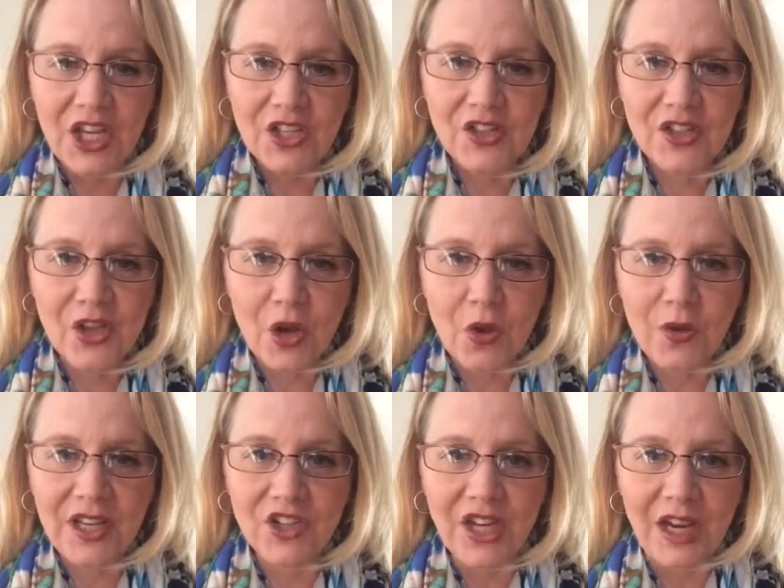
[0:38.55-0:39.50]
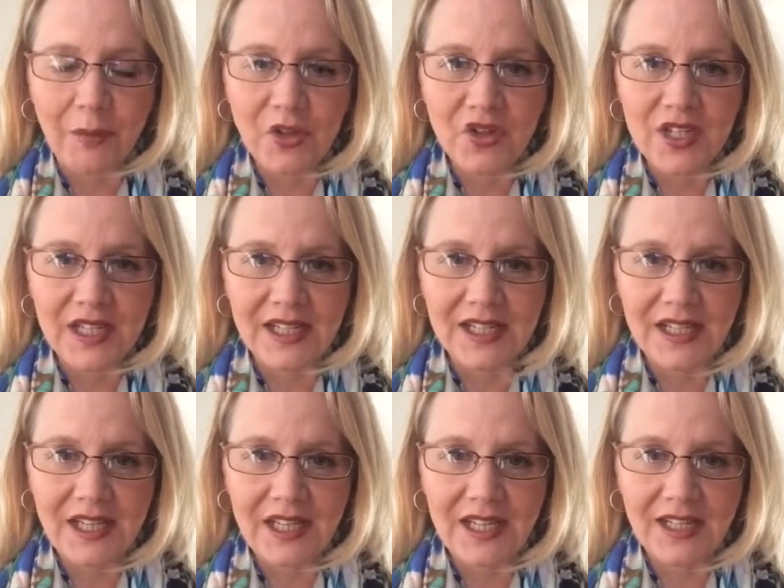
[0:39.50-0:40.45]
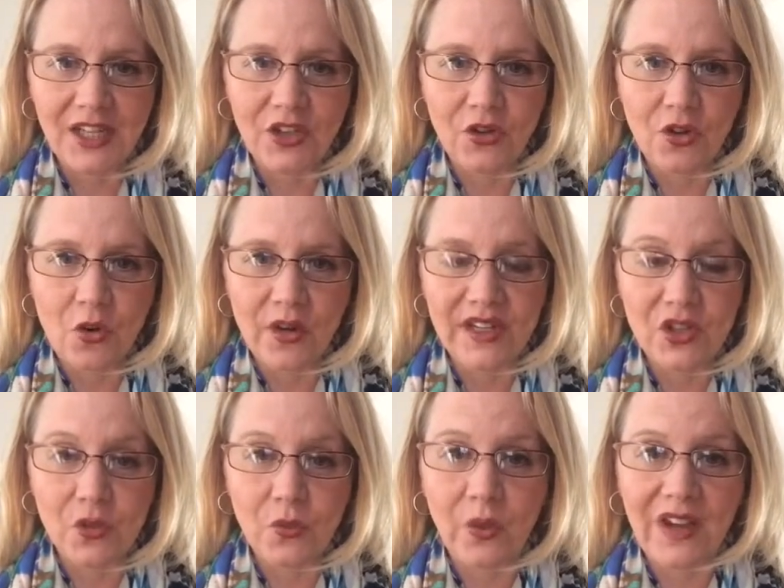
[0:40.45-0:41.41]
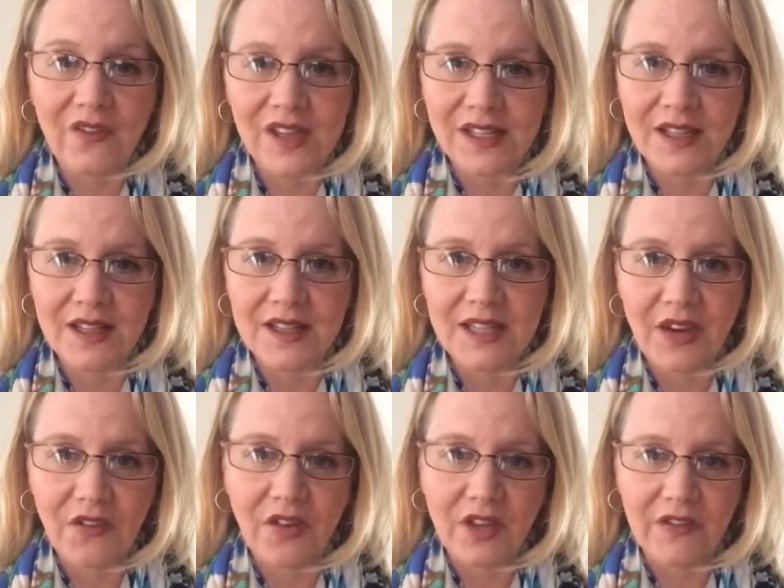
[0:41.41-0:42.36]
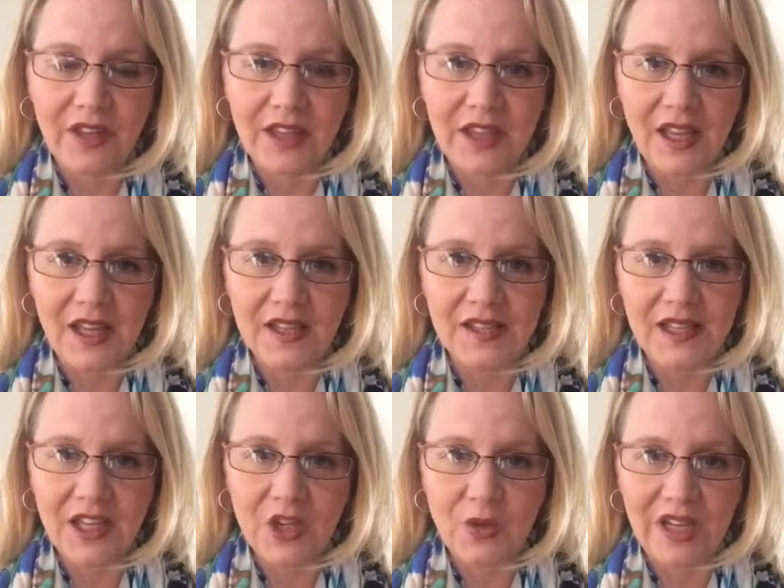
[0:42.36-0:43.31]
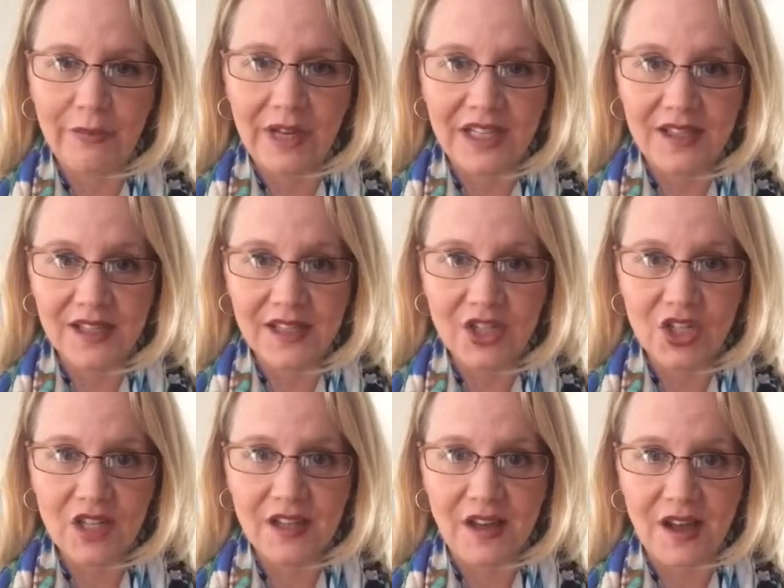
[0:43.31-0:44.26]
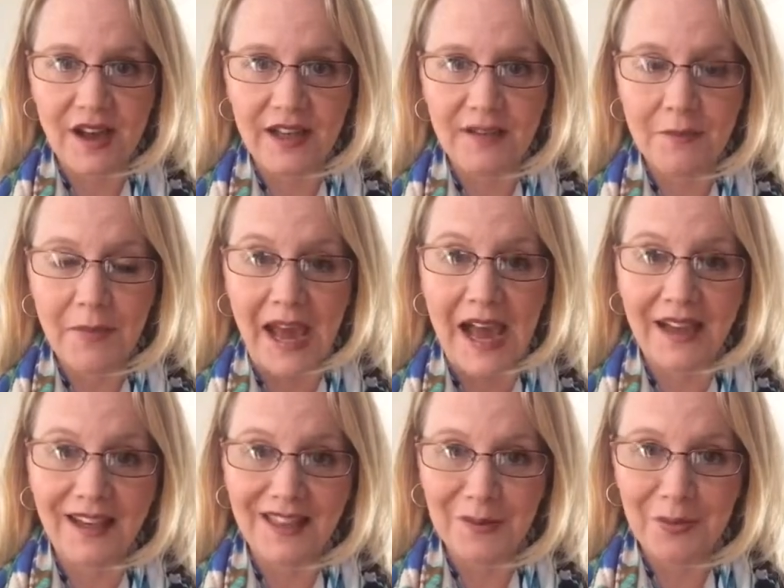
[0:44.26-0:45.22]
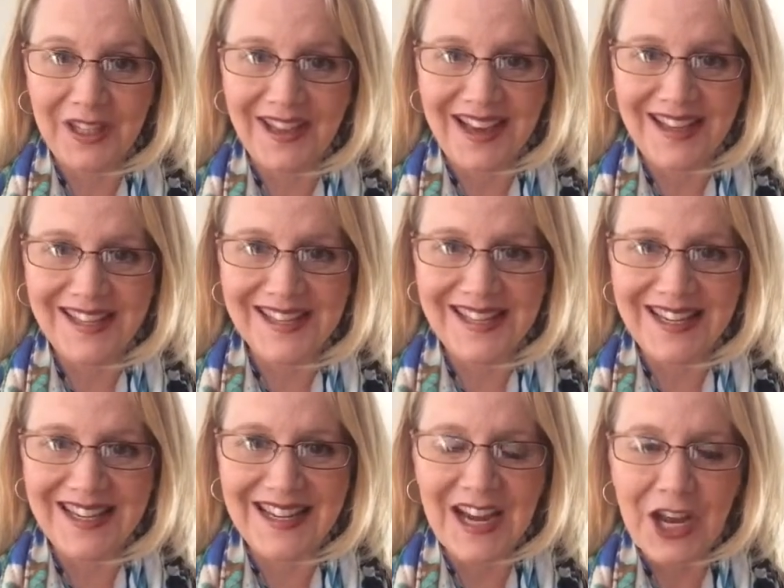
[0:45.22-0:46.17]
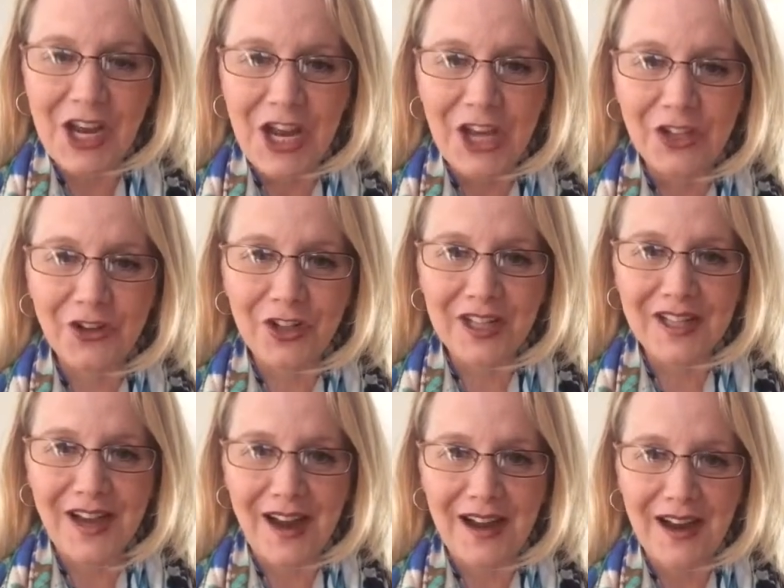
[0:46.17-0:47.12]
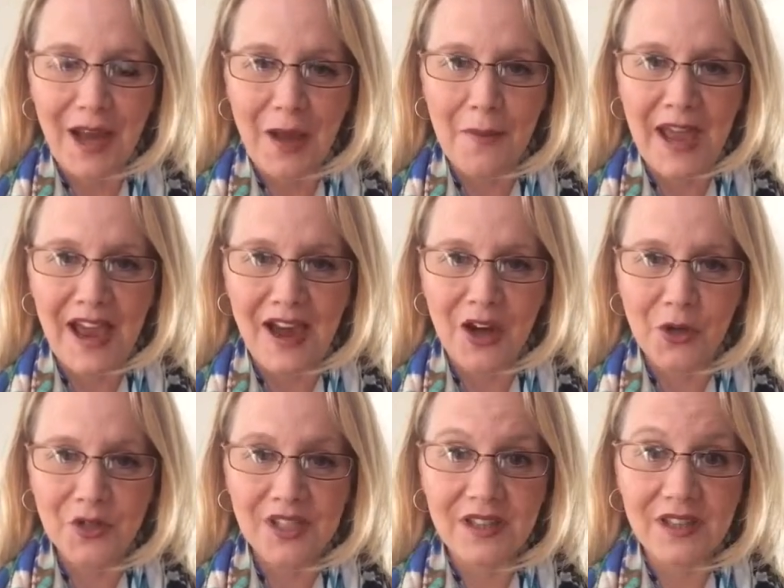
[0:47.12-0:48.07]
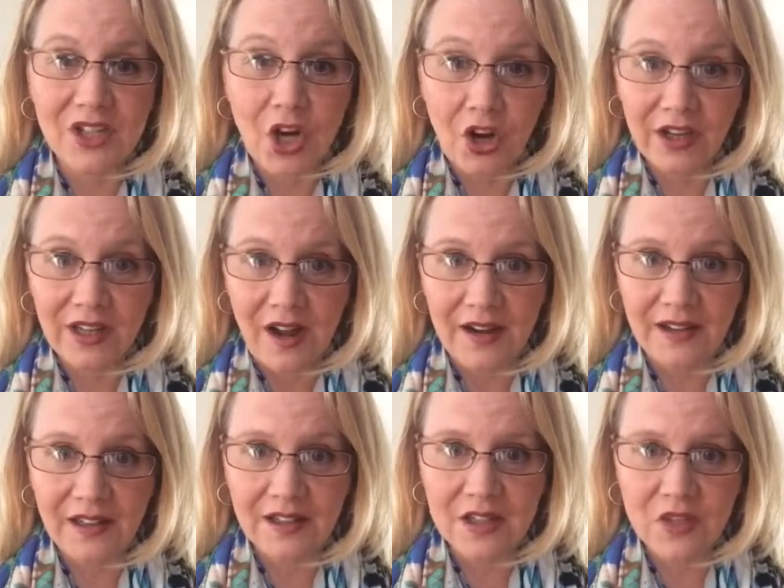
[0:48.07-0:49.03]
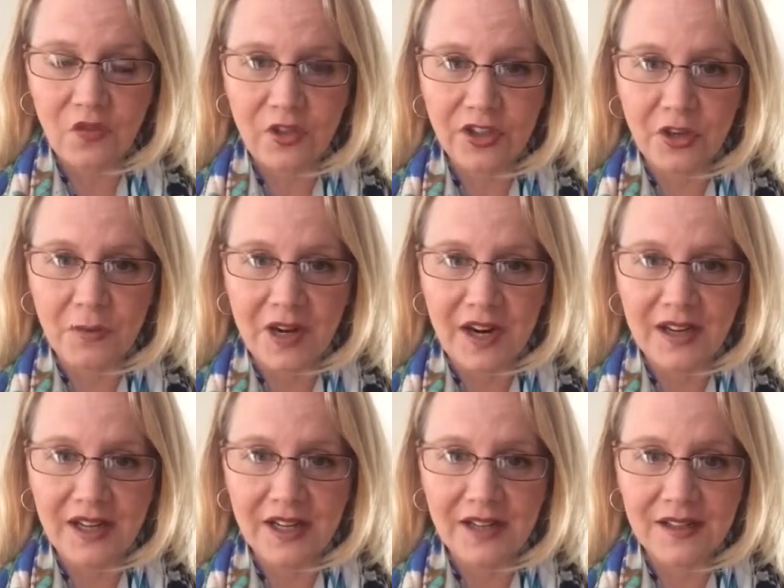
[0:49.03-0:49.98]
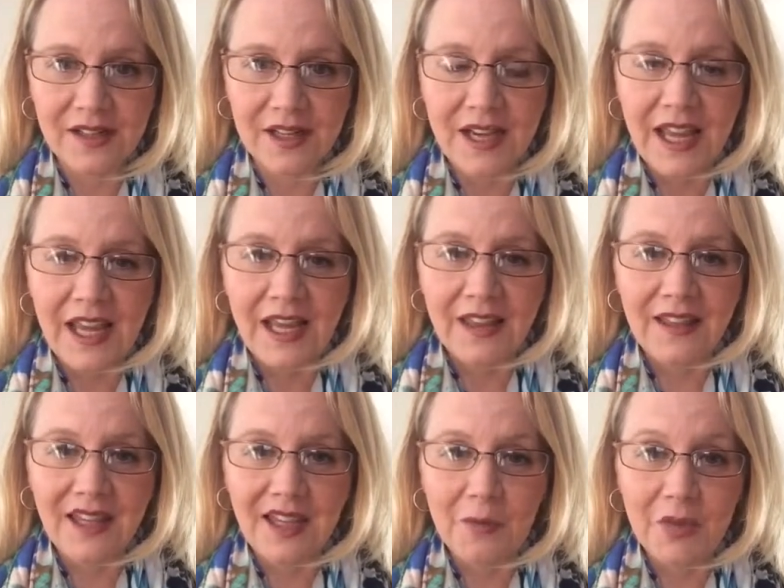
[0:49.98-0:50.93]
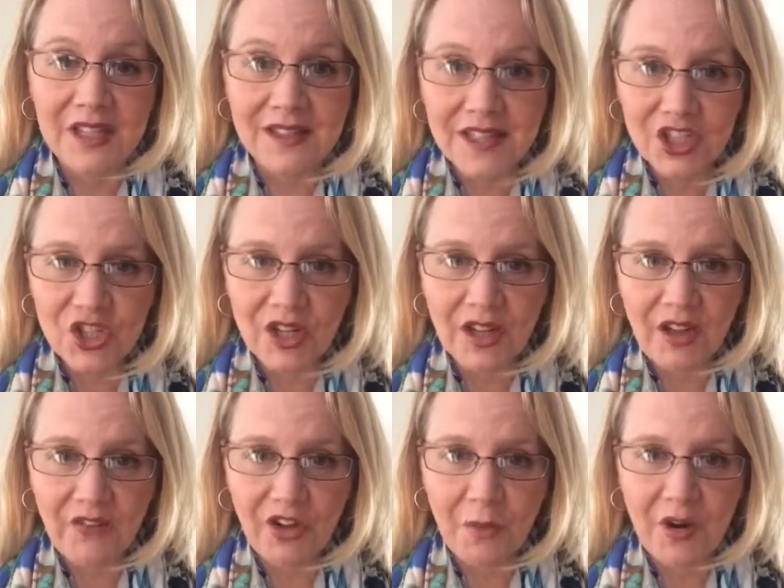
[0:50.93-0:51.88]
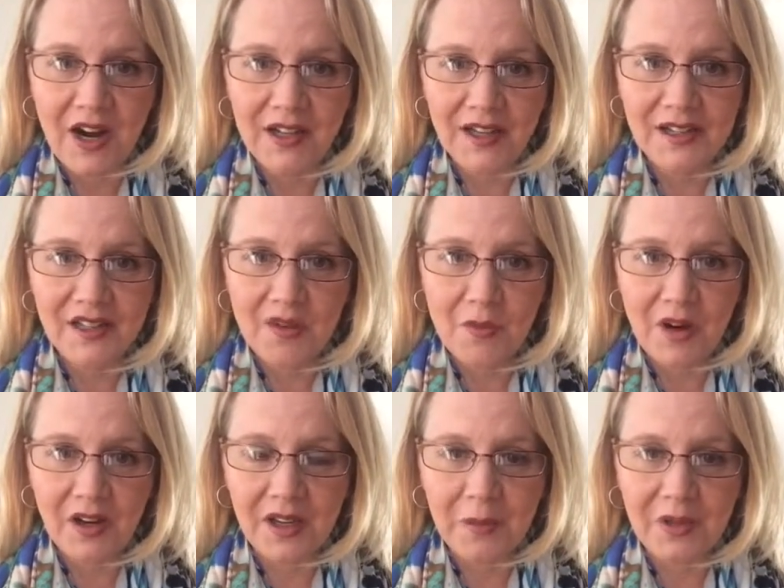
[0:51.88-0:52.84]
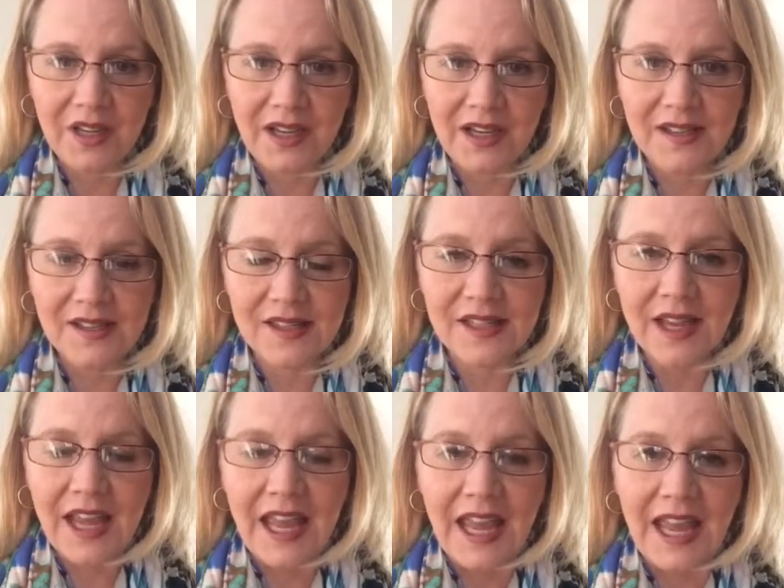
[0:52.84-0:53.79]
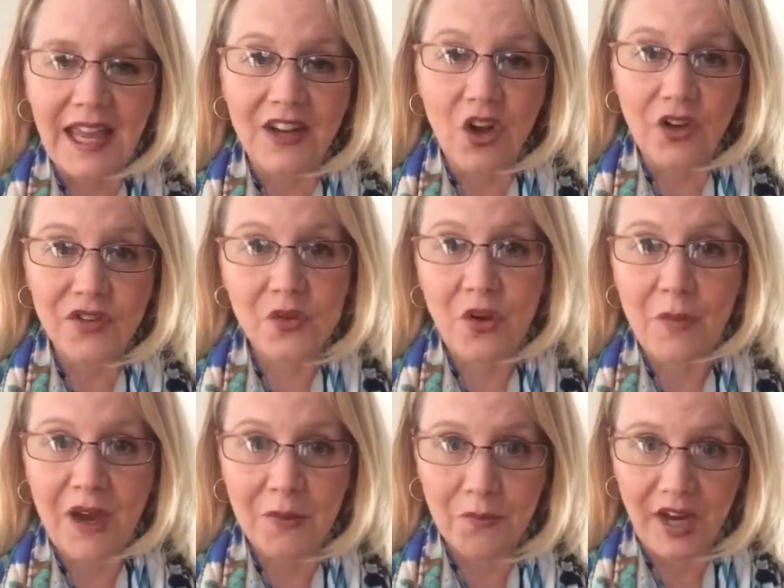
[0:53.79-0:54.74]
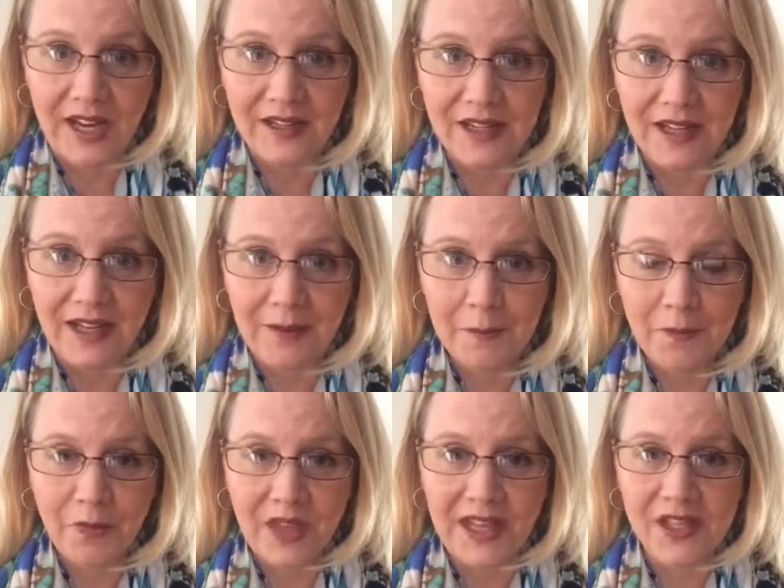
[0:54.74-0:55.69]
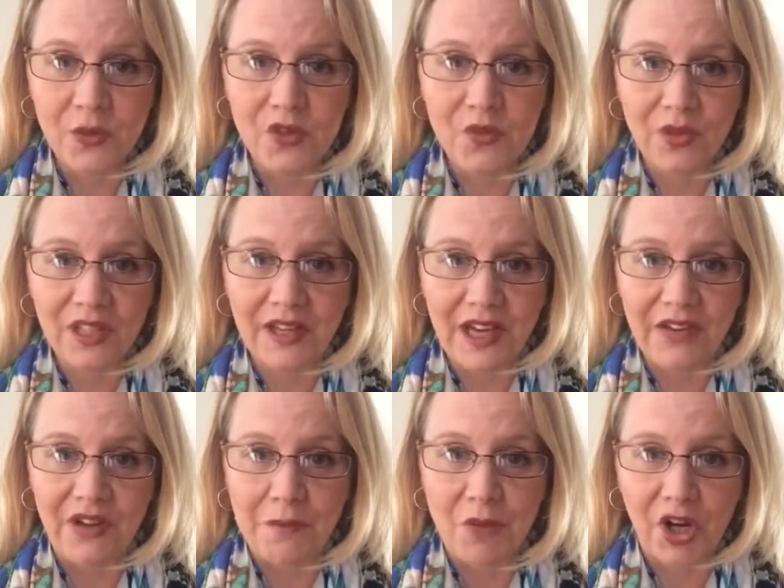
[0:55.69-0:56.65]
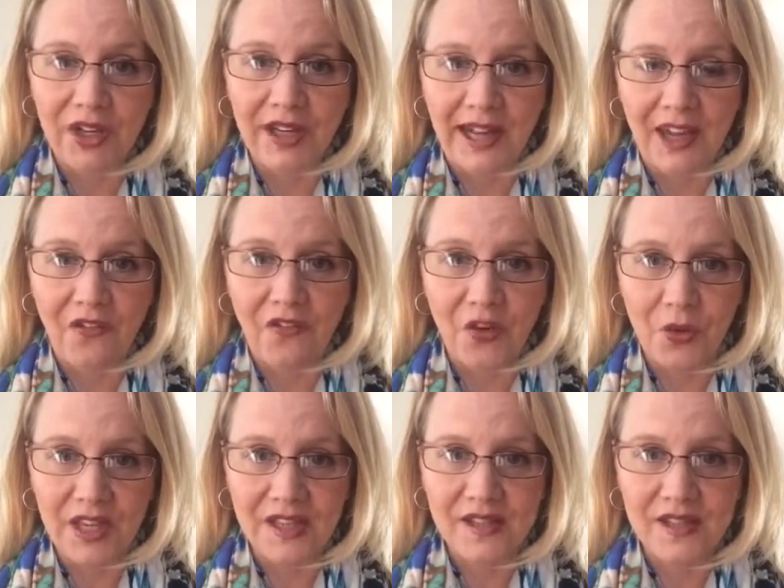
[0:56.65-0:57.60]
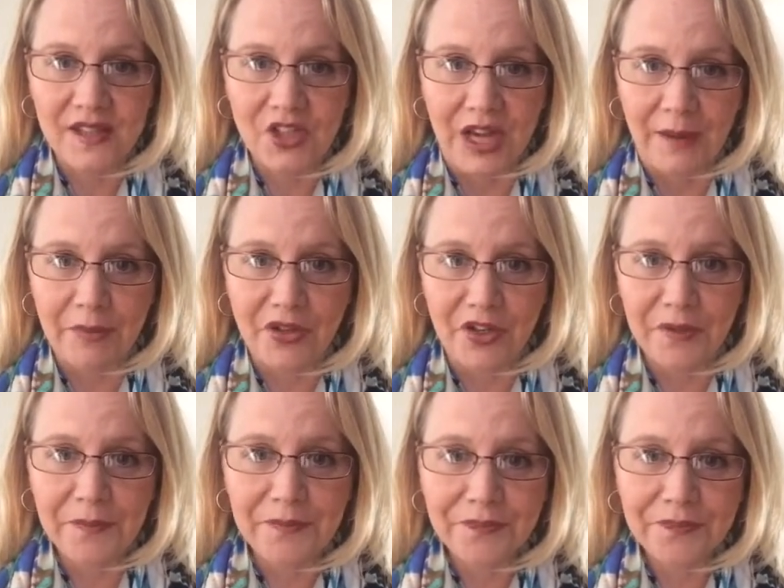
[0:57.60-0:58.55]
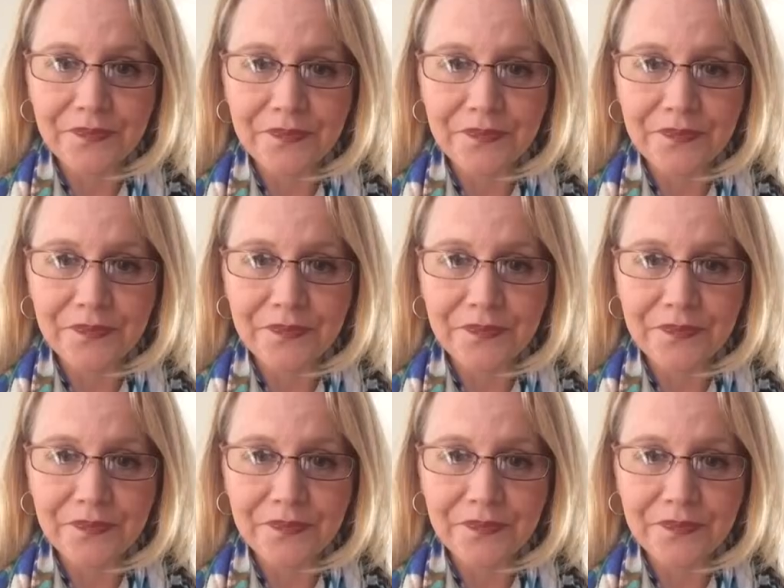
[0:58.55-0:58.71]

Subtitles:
So in chapter 16, you're going to revisit several of the things that you had made decisions on back in the PIC. You're going to talk about the target audience for your product, the positioning of your product in the marketplace, and also about branding. And so it's really kind of a marketing focused chapter.